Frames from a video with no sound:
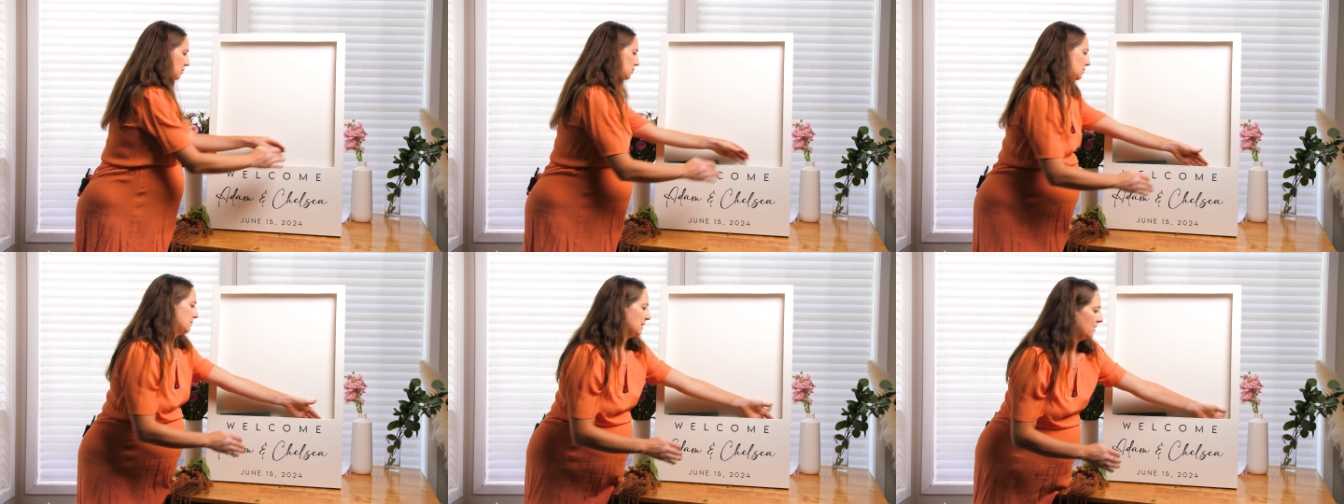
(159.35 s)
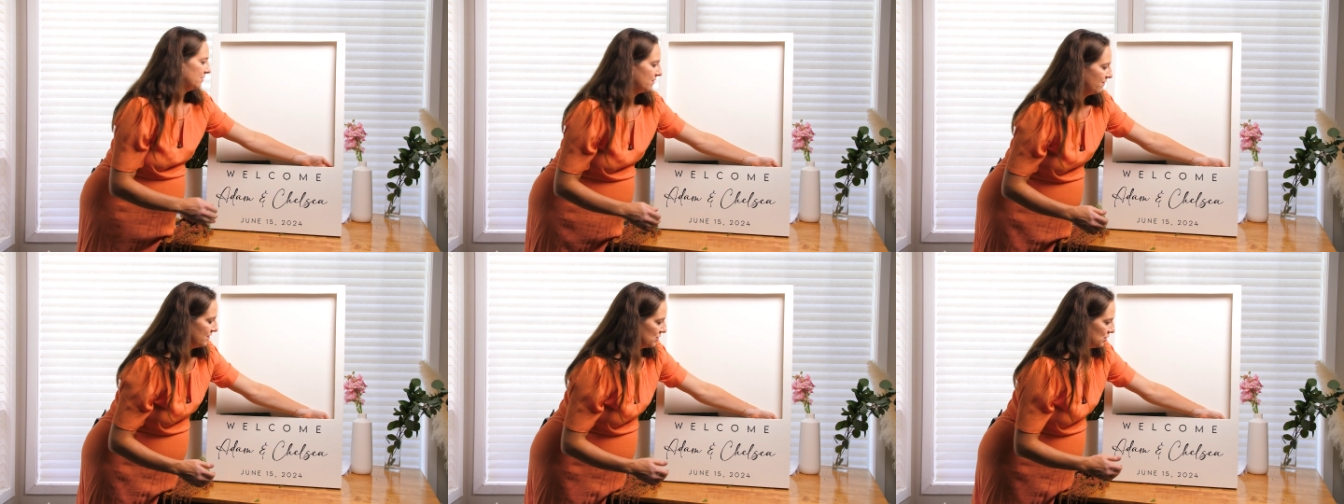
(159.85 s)
So I'm gonna have to
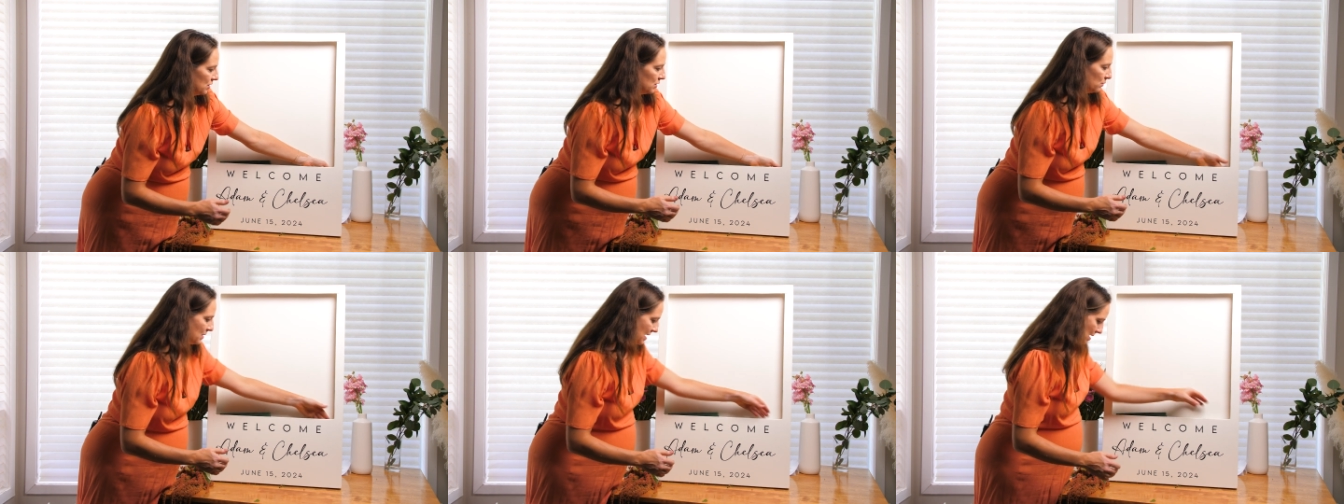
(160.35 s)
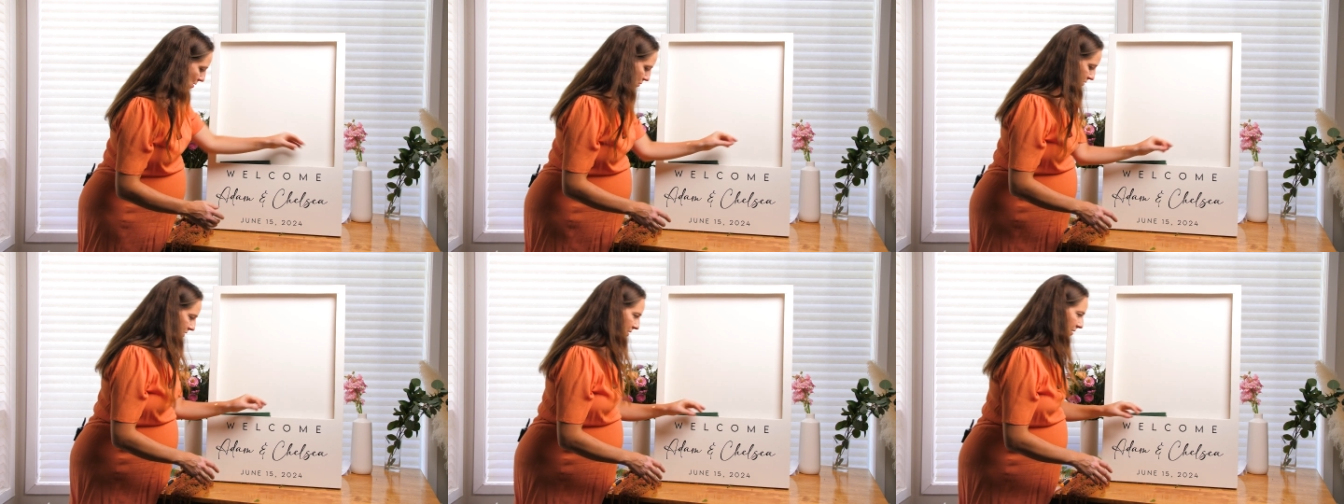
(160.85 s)
fish this one out
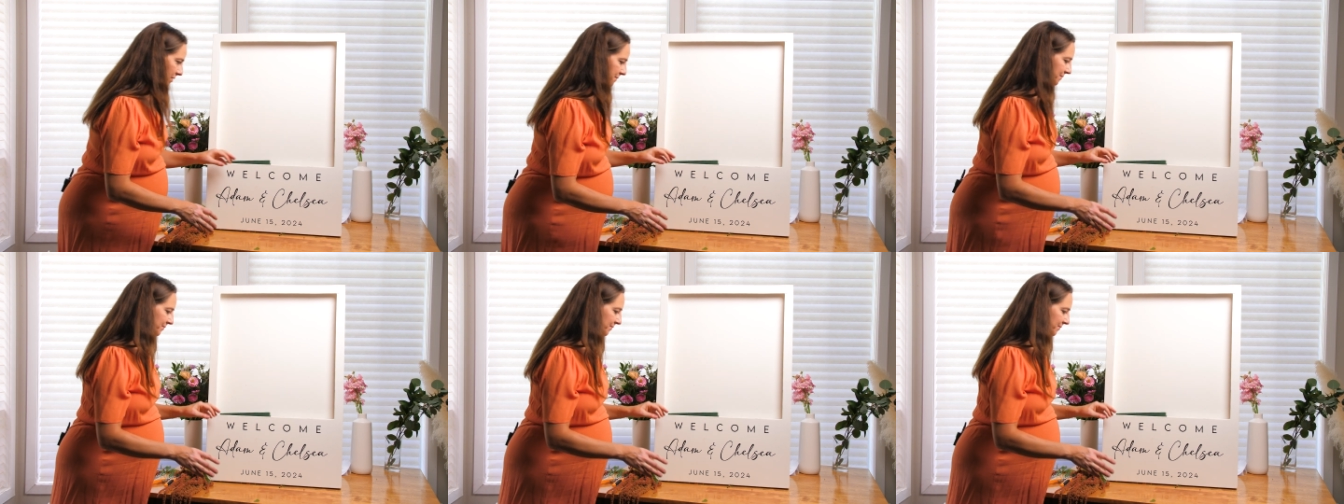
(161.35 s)
of there.